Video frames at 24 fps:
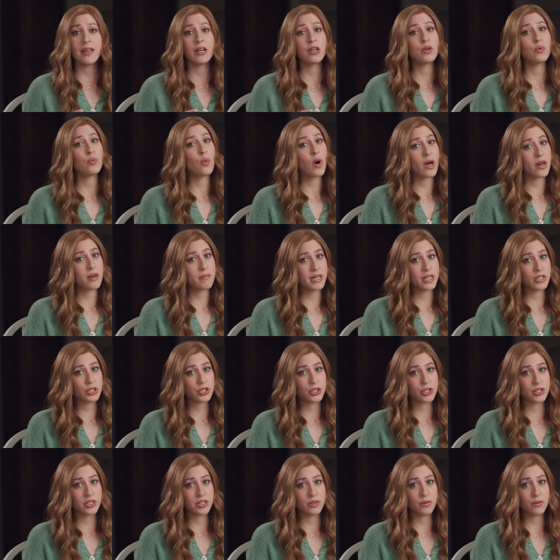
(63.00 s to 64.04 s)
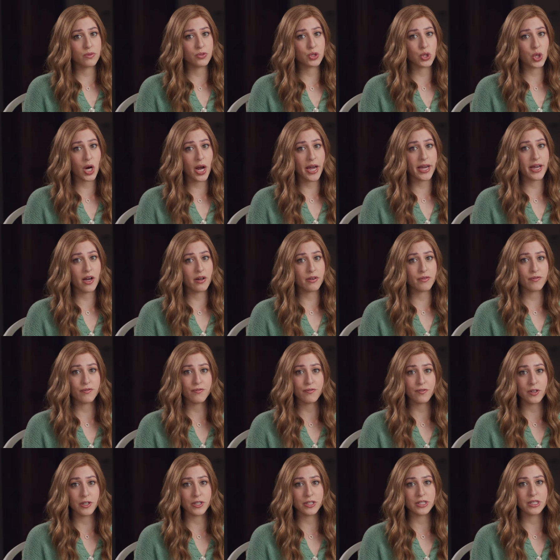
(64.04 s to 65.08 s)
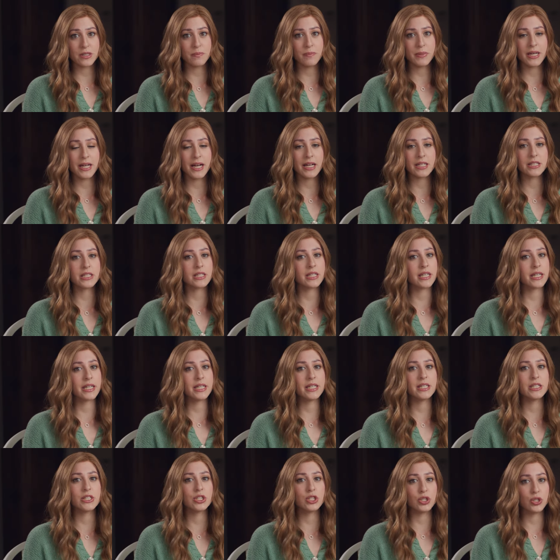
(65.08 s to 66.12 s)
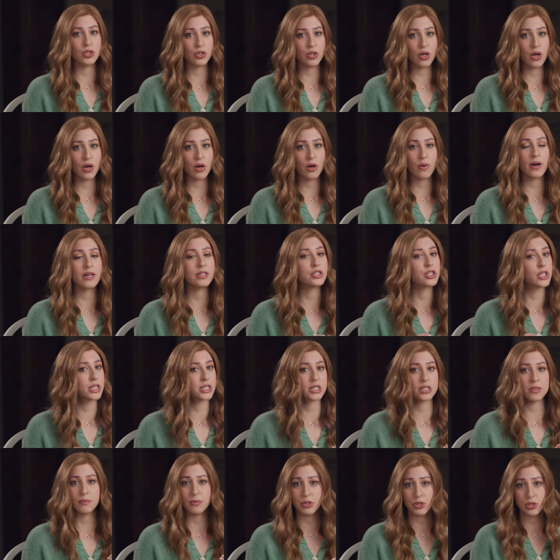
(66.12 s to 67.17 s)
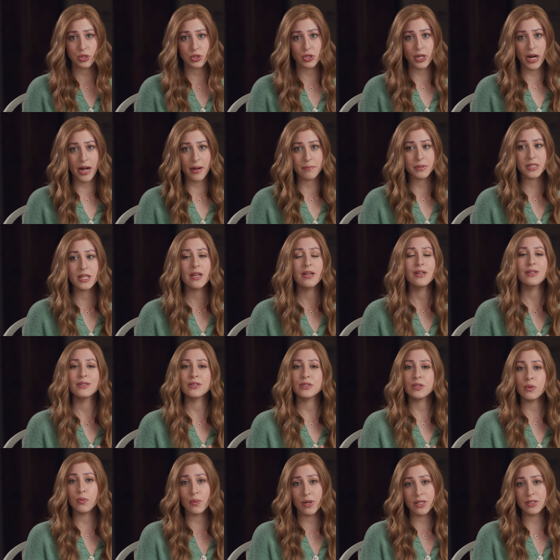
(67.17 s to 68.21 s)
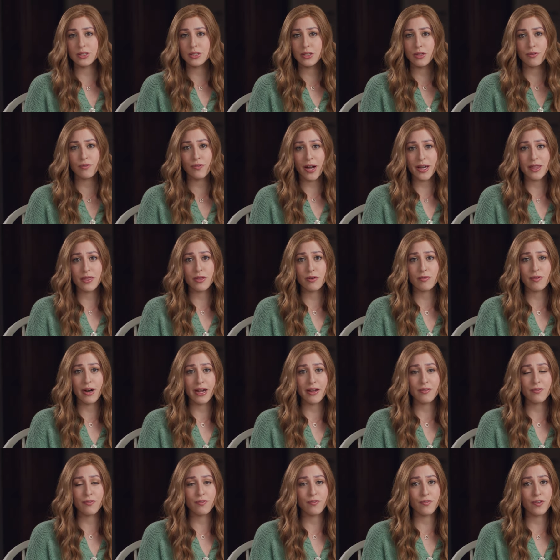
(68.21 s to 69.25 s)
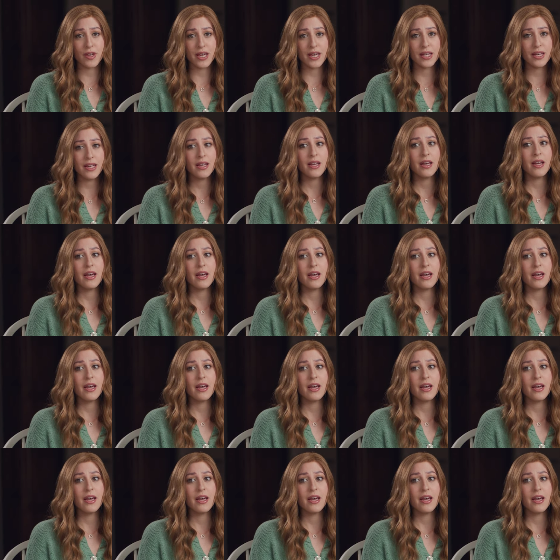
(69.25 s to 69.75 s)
that you want to make sure you try on first because there is no adjustable straps. So once you find the right fit,